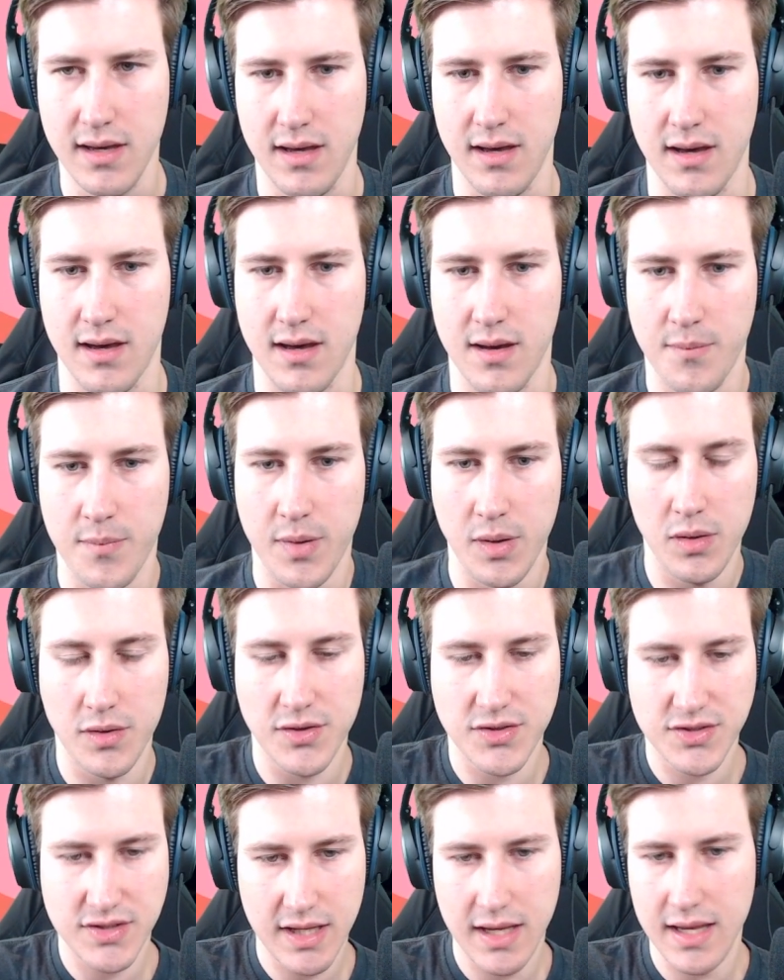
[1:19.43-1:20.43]
But you'll
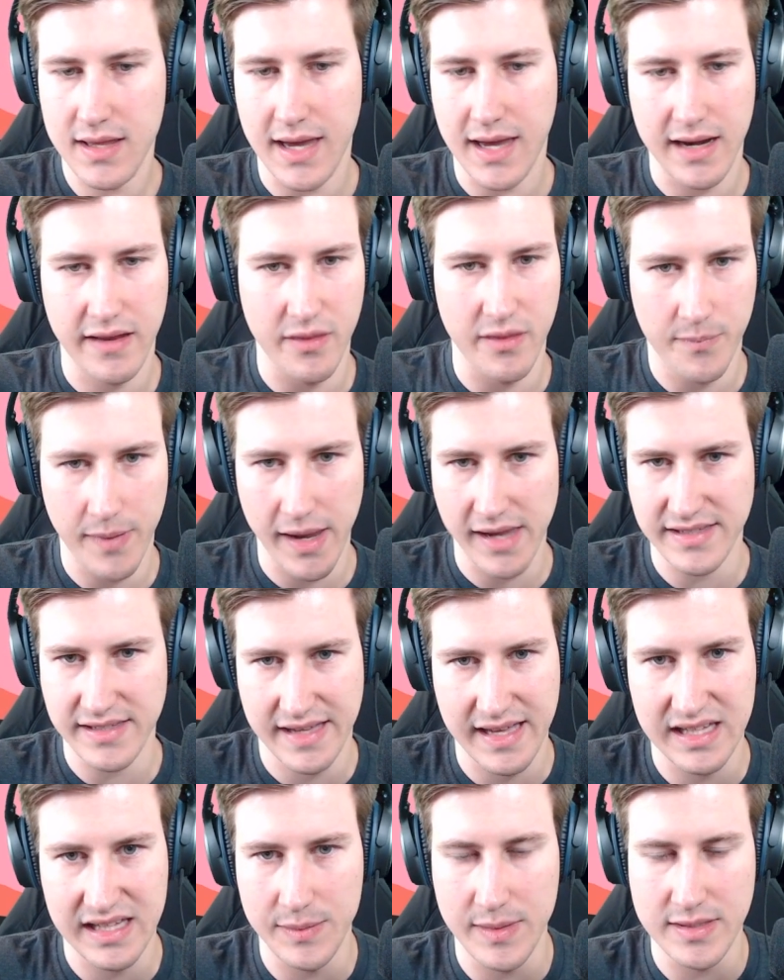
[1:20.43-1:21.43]
see kind of the basic
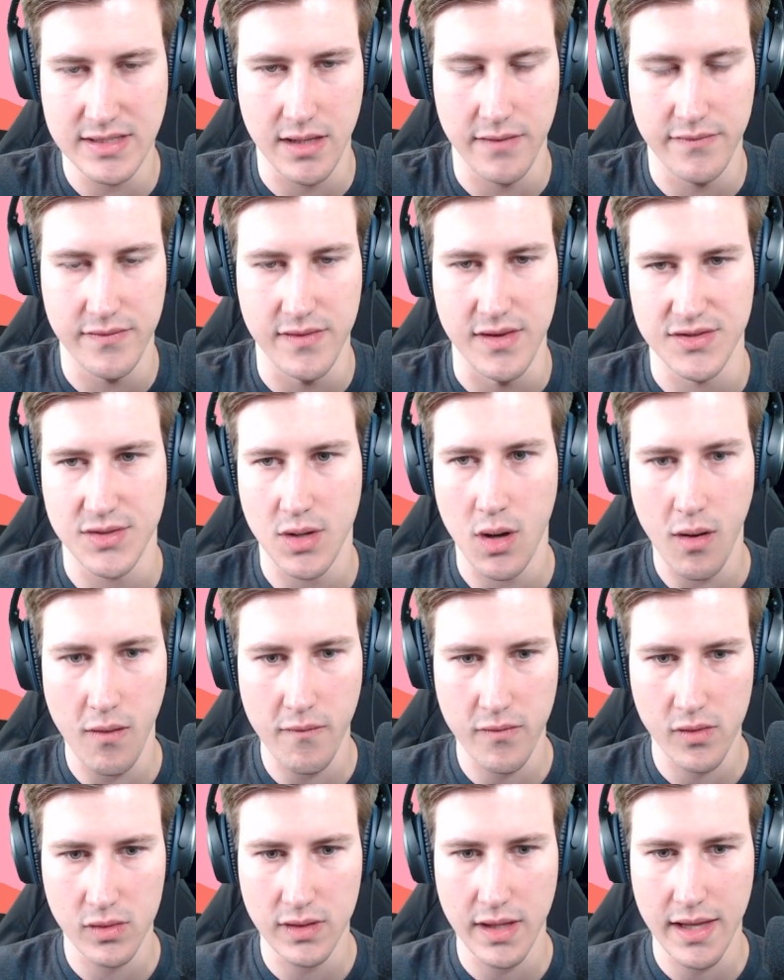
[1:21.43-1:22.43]
elements of this
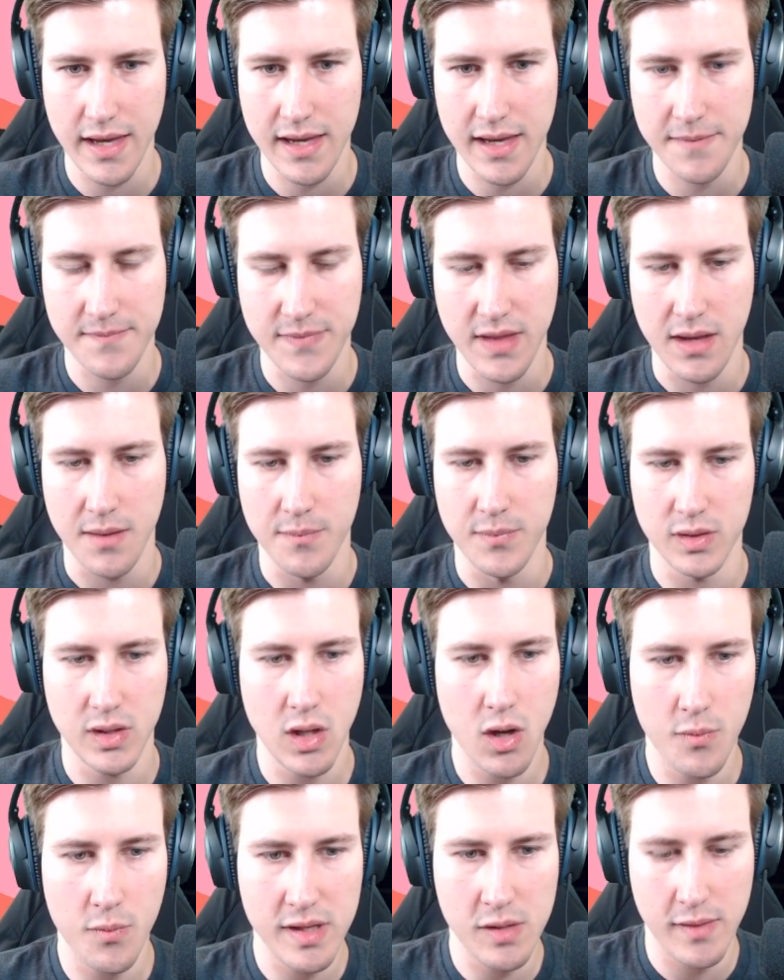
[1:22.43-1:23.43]
overlay.
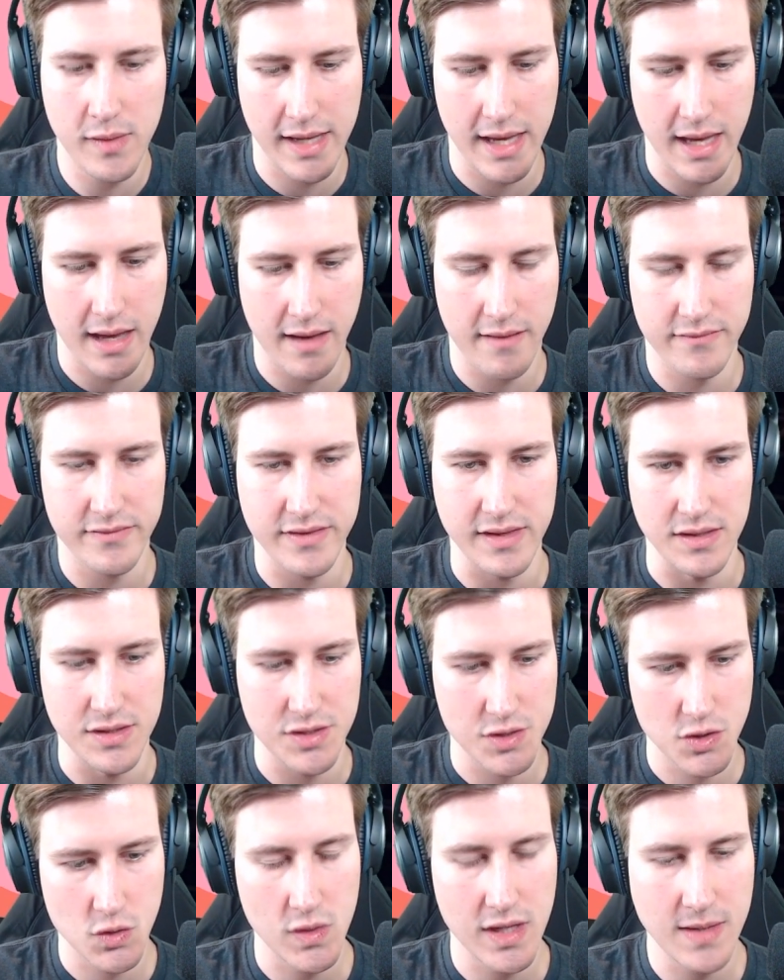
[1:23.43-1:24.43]
Below me, we have the
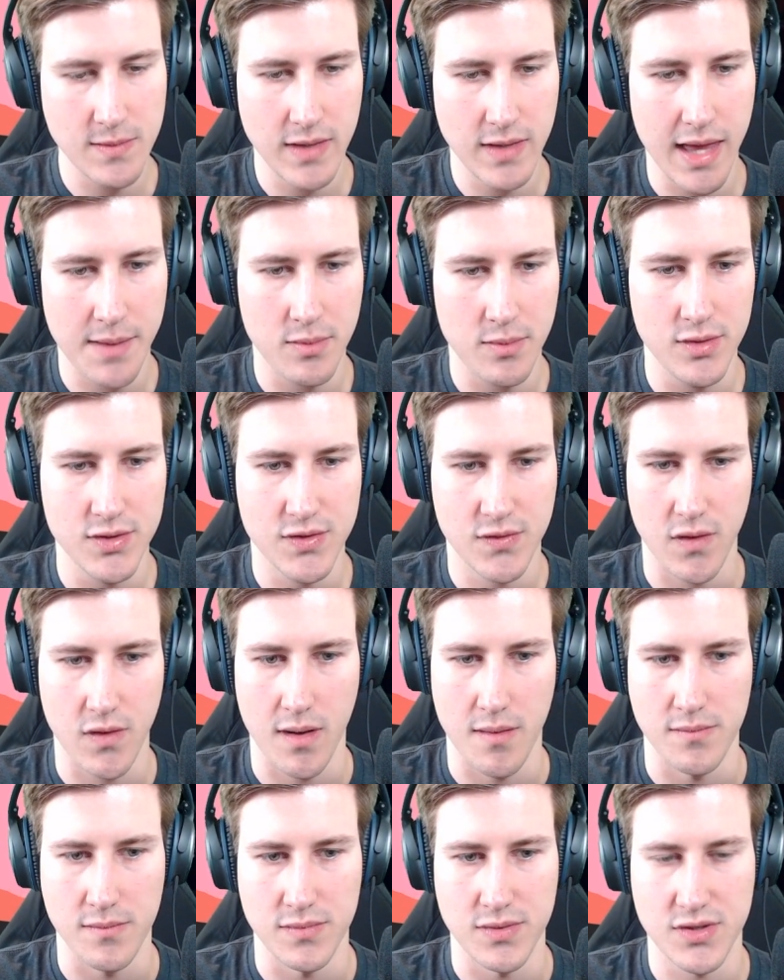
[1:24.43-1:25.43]
stream labels
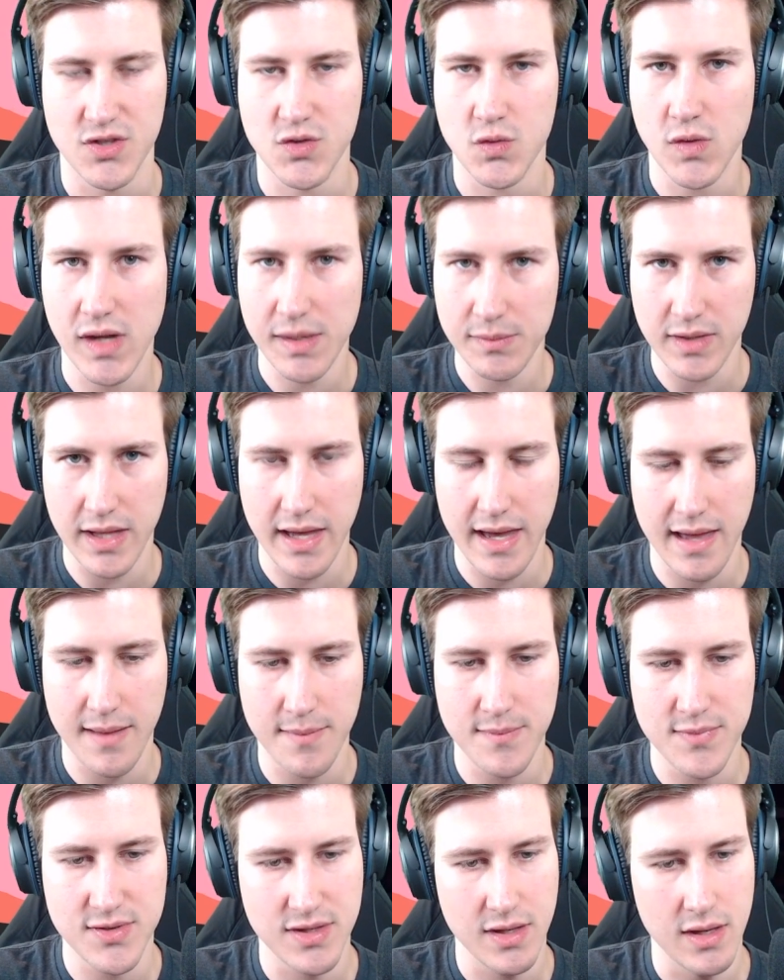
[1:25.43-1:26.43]
from
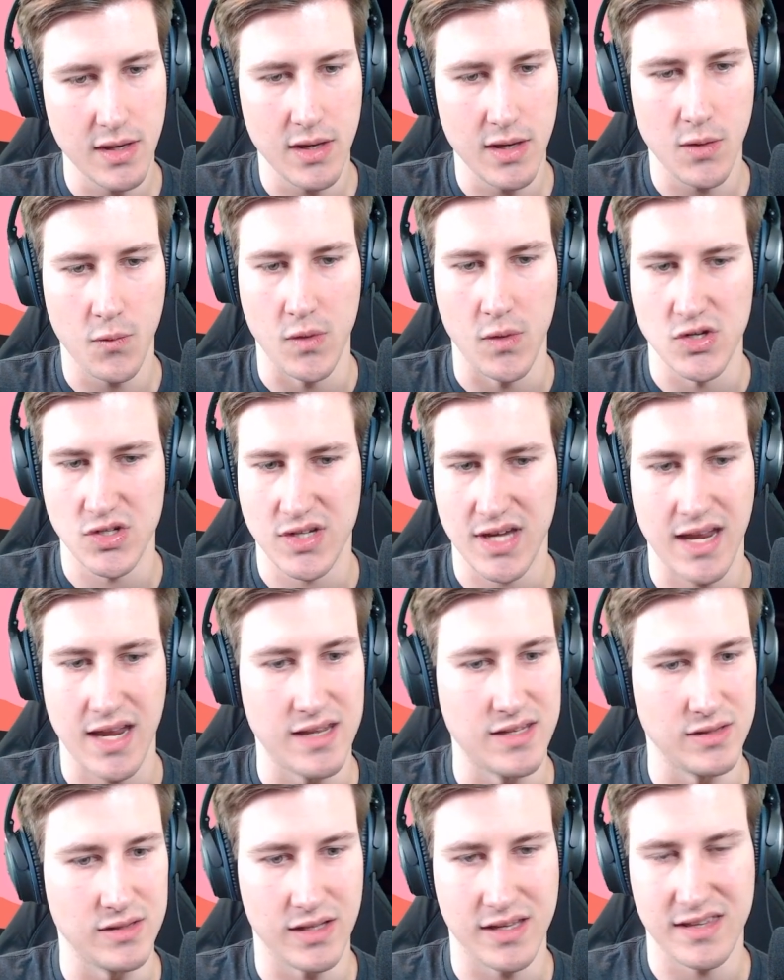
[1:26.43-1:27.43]
Streamlabs, which
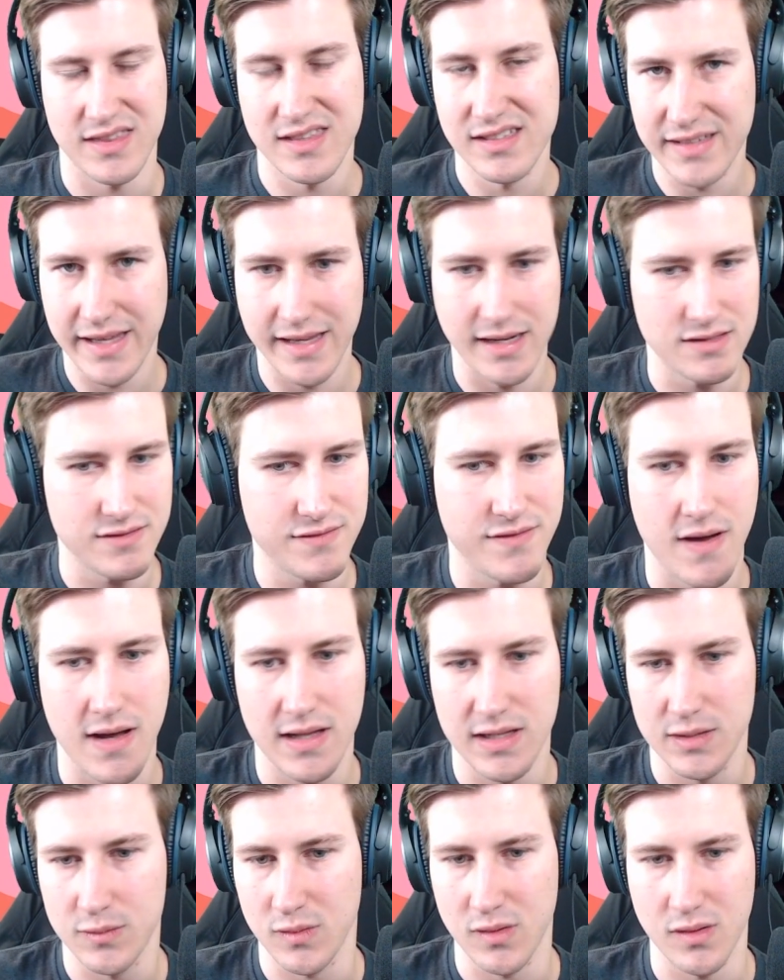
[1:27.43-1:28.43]
kind of look at the latest
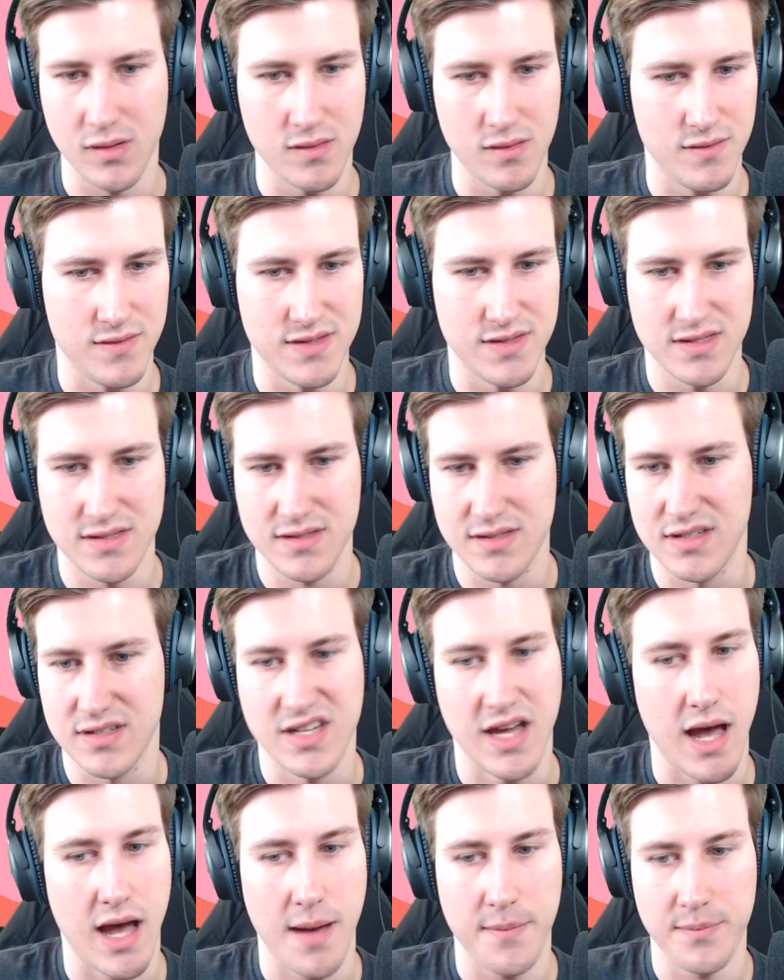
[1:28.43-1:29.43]
followers, the
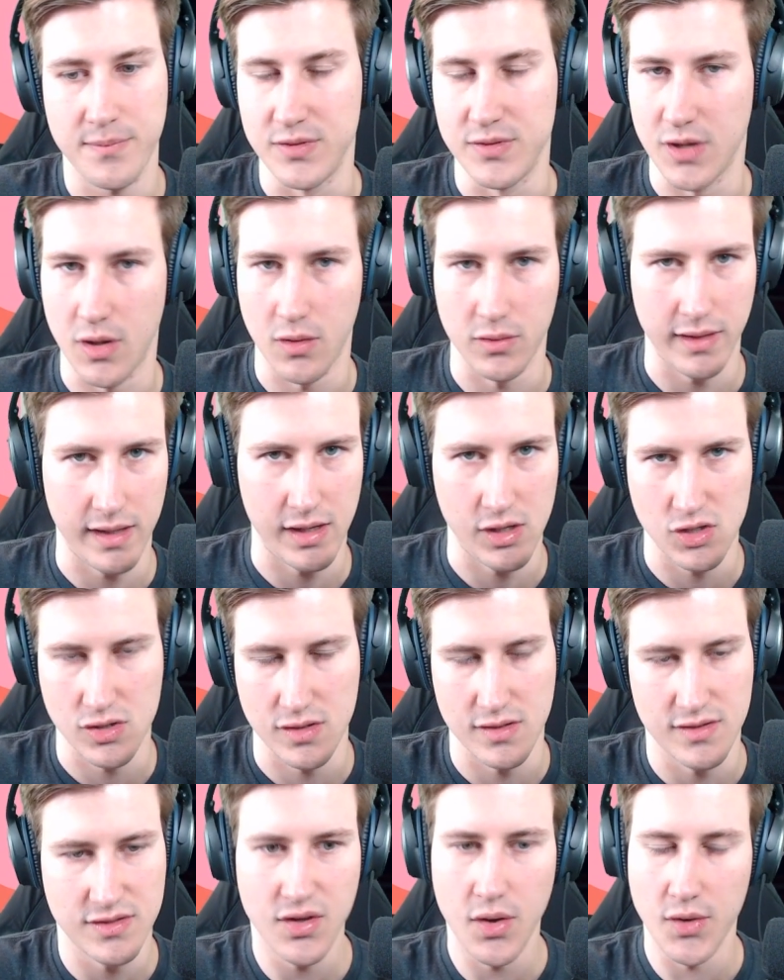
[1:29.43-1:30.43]
top
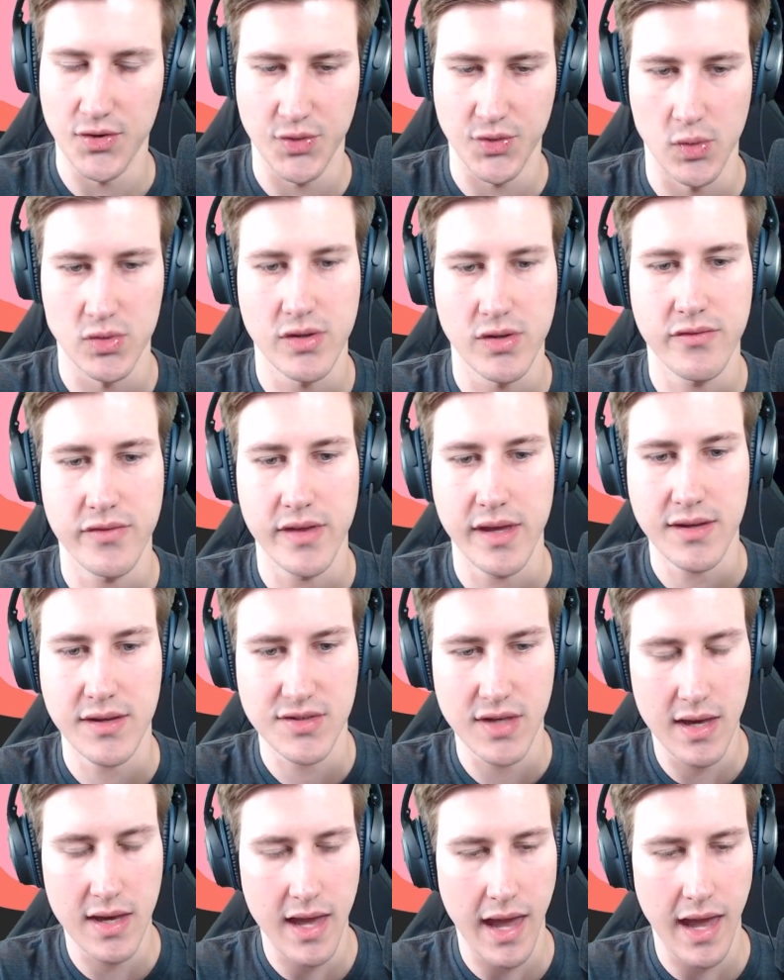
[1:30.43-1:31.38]
donations, those sorts of things.